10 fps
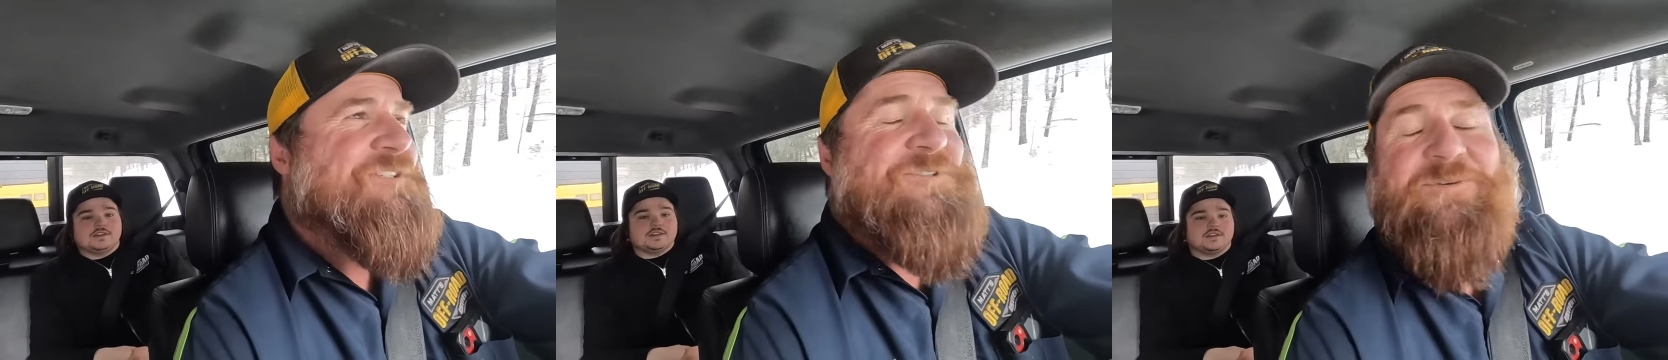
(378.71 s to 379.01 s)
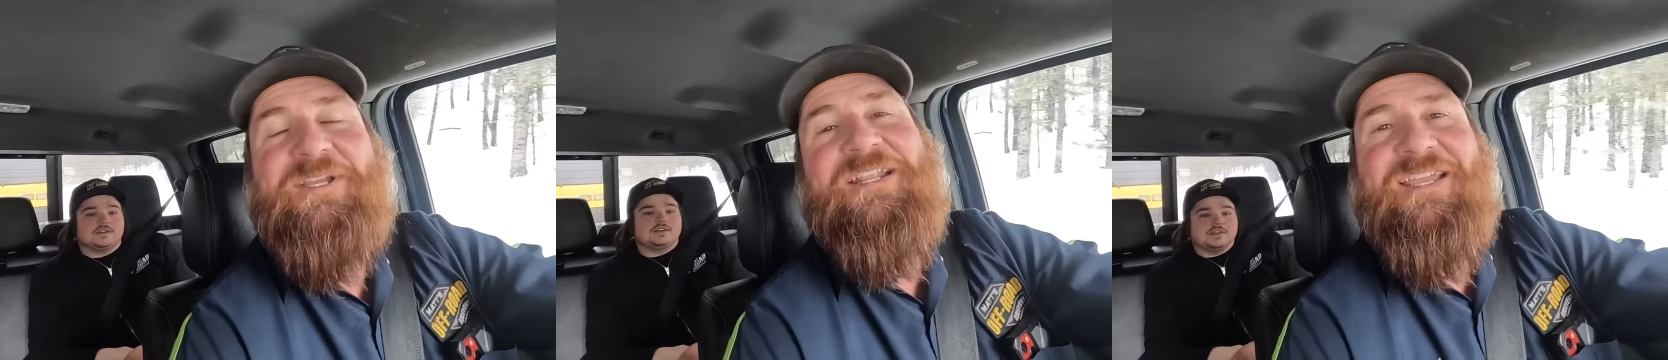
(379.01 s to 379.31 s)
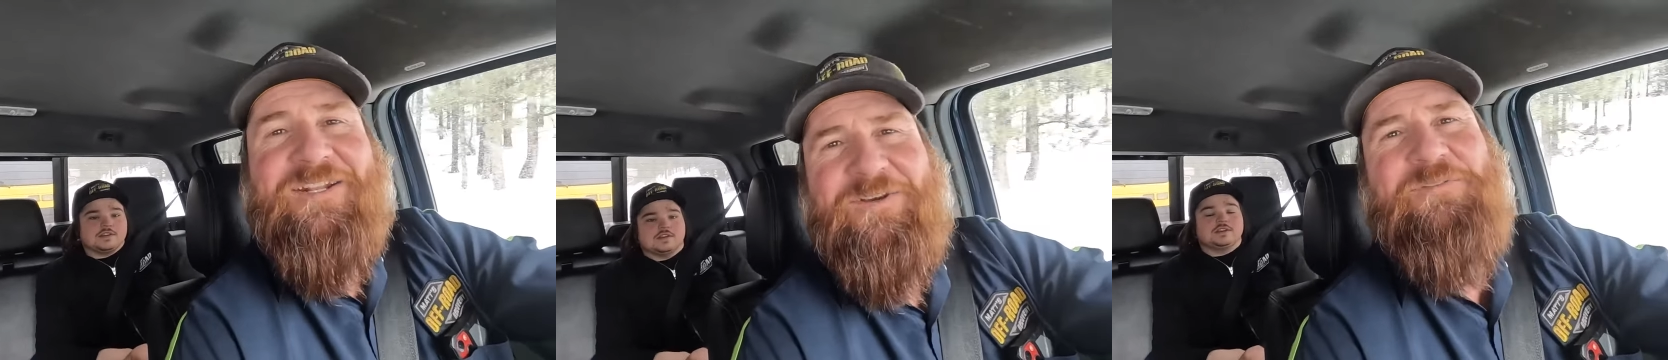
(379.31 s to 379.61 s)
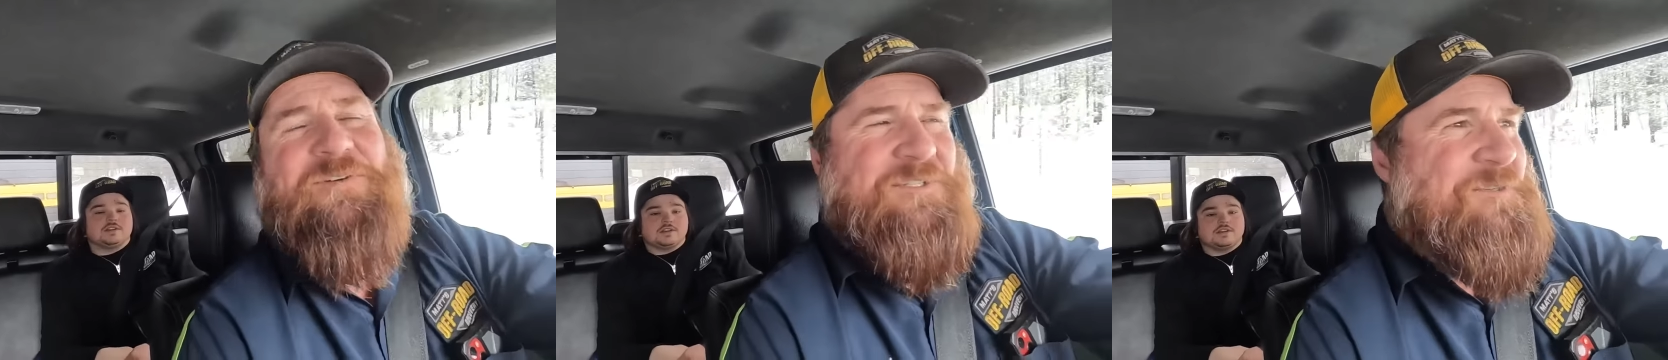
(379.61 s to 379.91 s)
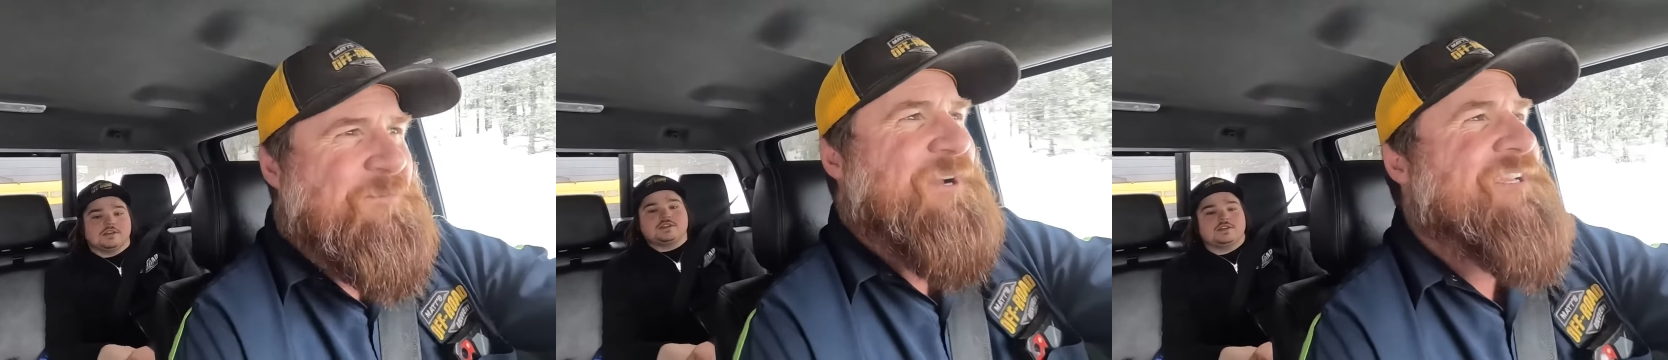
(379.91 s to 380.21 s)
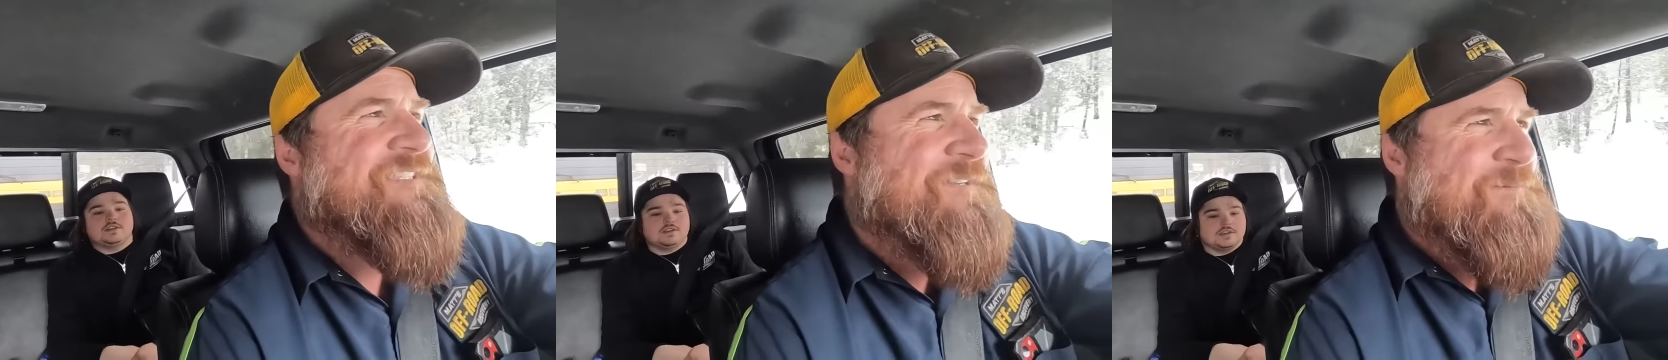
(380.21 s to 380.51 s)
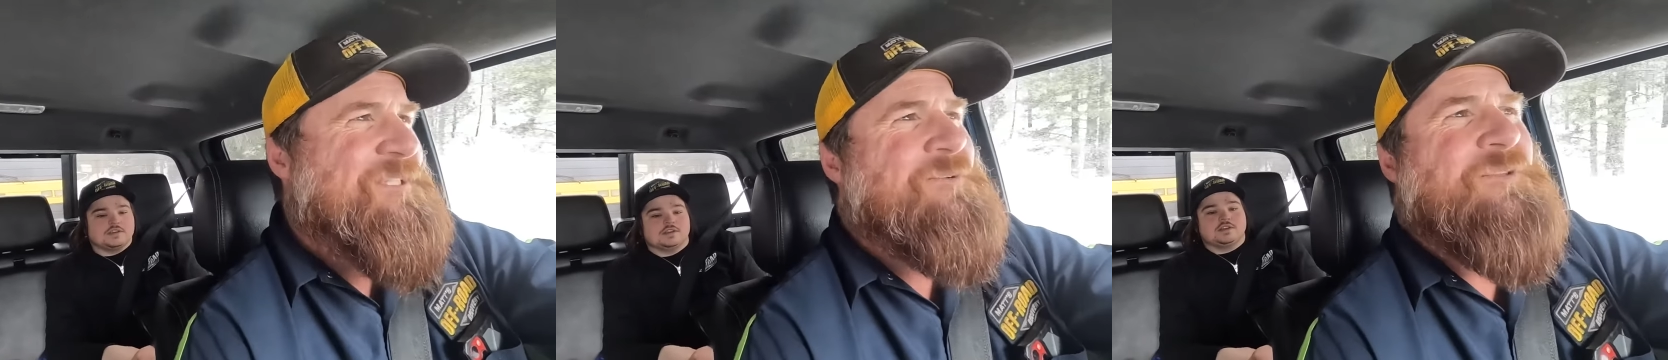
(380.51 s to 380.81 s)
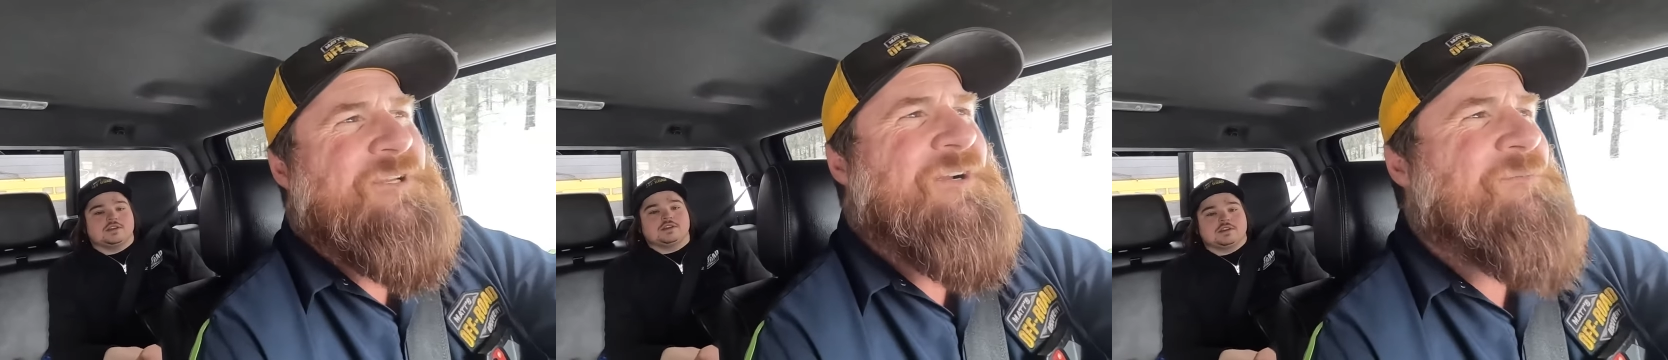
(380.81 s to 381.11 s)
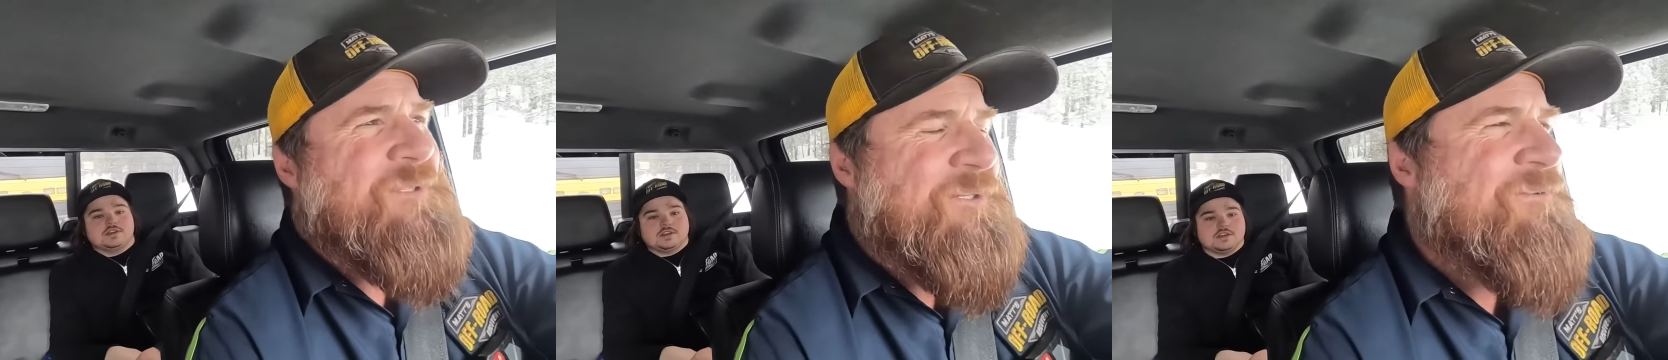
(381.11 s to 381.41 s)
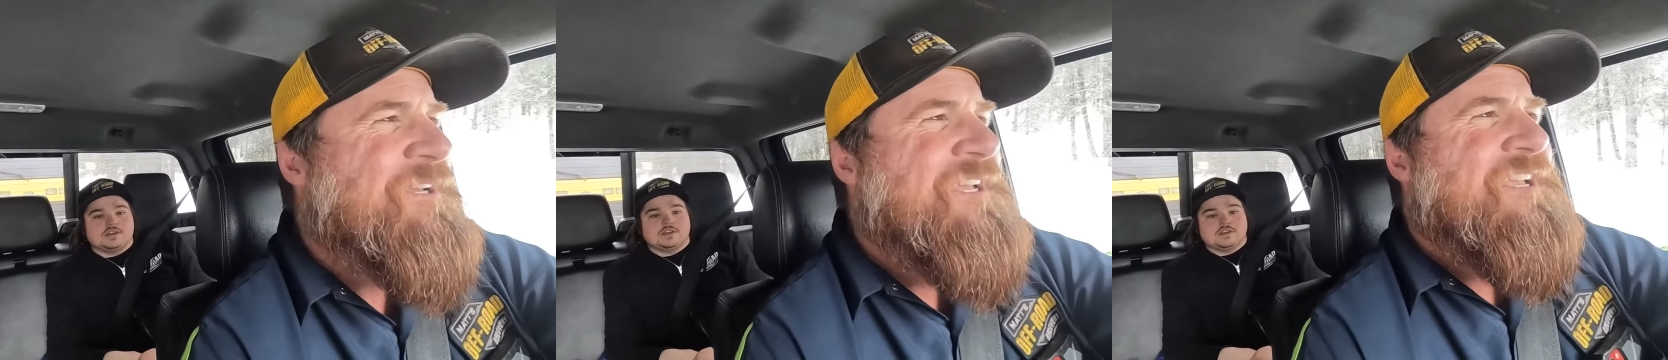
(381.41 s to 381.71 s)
Speaker 1: So we're going to head over and surprise them, see what they're up to,